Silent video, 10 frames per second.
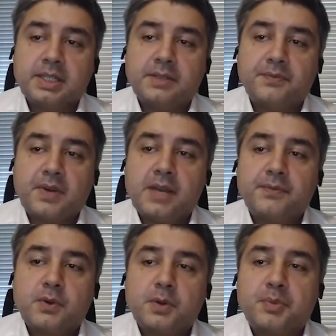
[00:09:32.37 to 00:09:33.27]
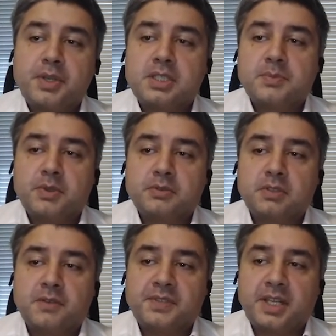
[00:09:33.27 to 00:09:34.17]
the 5 core
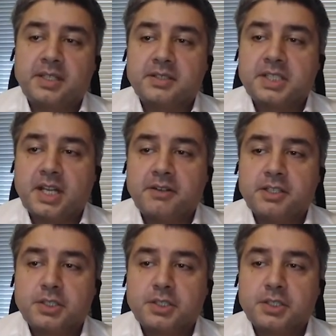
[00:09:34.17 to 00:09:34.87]
principles of data sharing